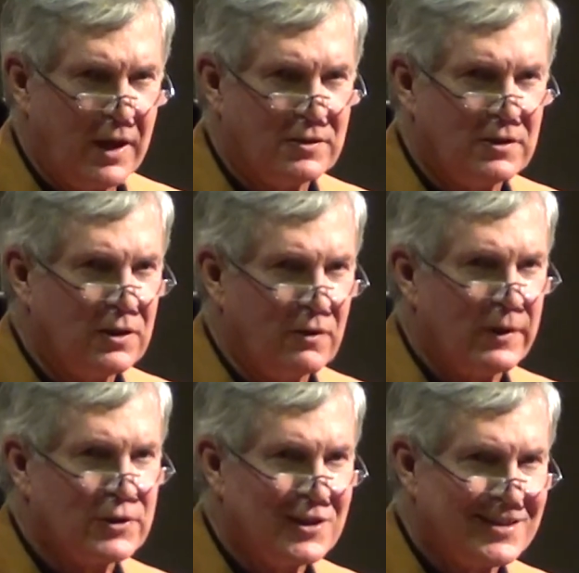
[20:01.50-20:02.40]
wins at the
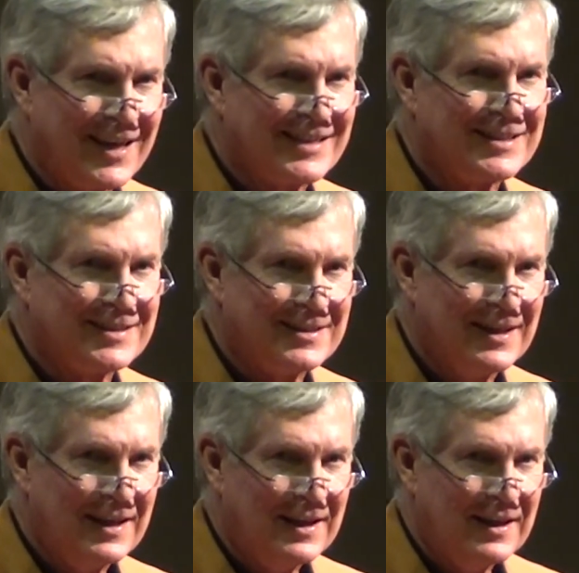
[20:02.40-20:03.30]
University of Texas.
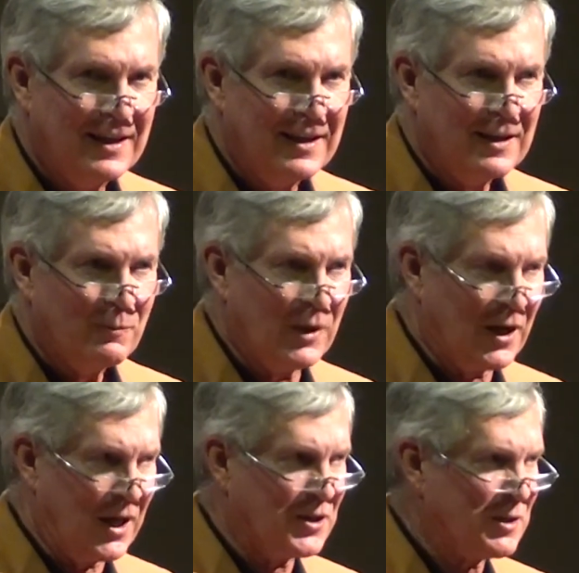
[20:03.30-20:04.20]
But
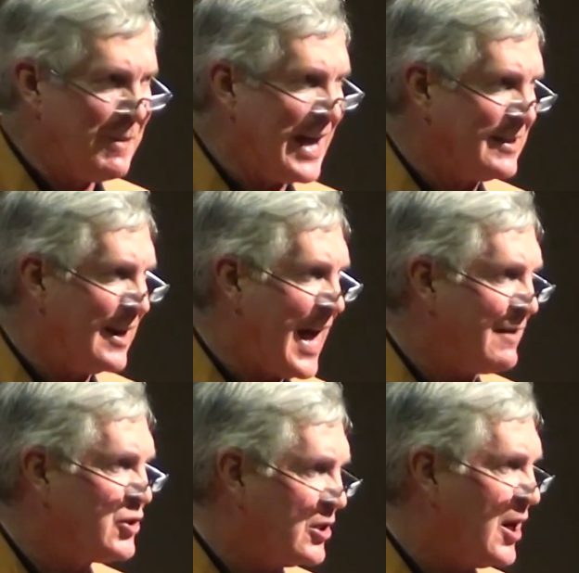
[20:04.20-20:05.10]
it is about the
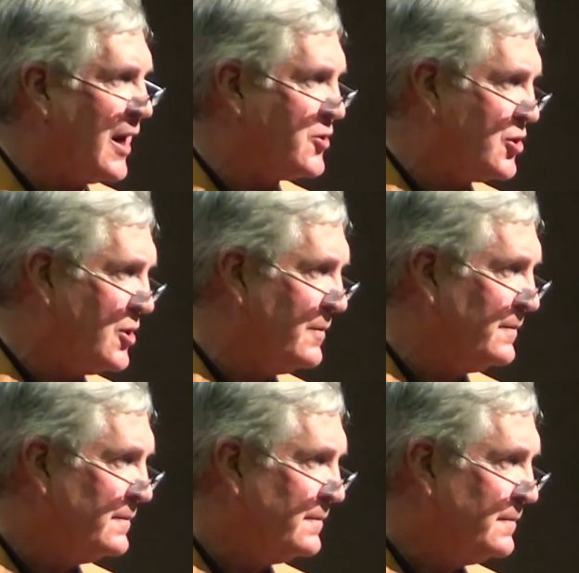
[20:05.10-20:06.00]
lives you touch.
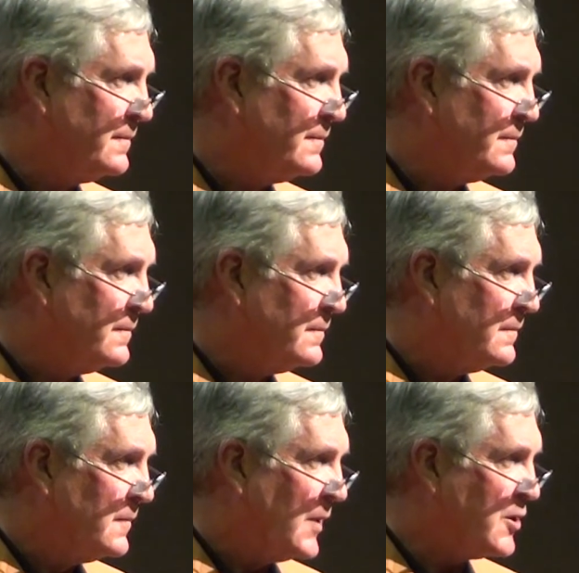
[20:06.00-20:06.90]

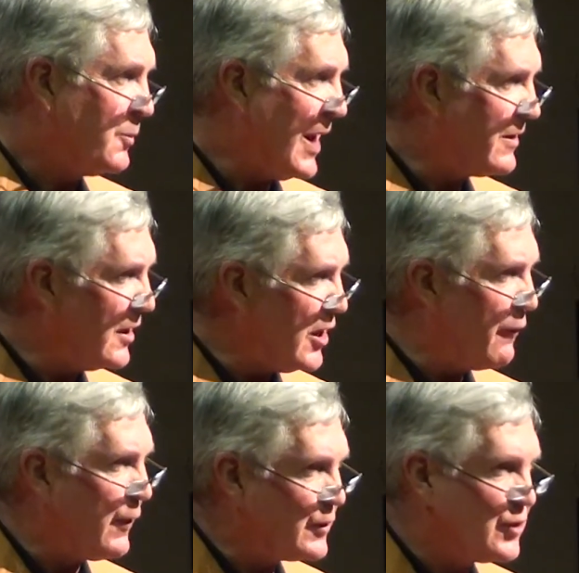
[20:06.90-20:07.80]
It's about the
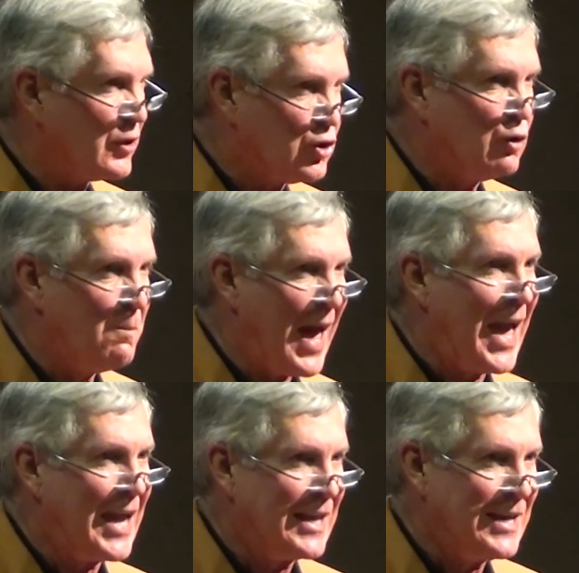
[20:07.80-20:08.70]
difference that you
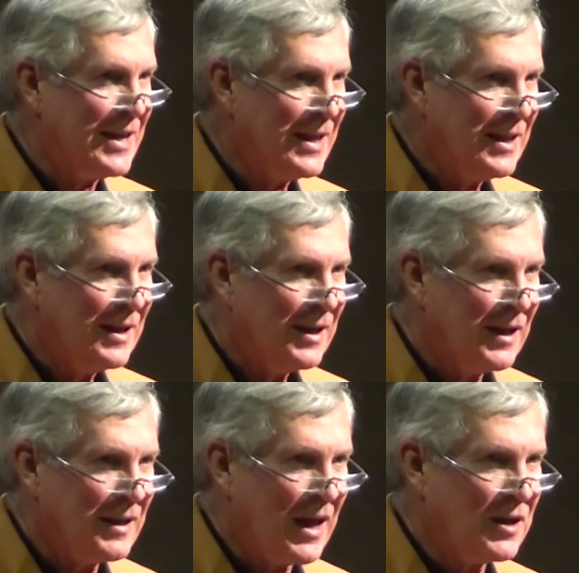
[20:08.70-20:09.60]
made
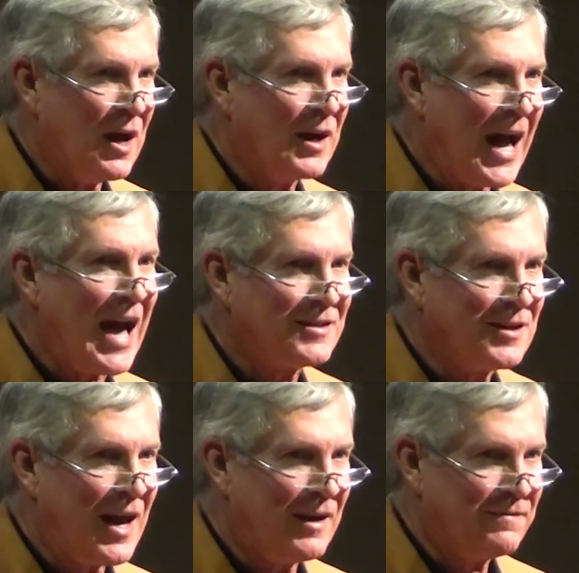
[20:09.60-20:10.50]
in that young
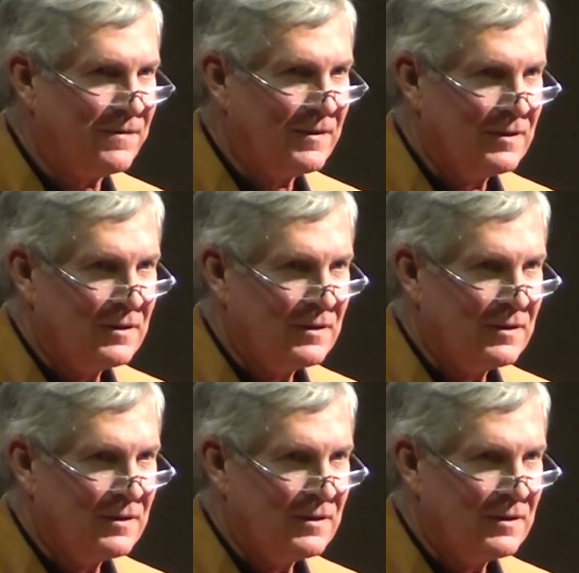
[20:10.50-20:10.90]
guy's life.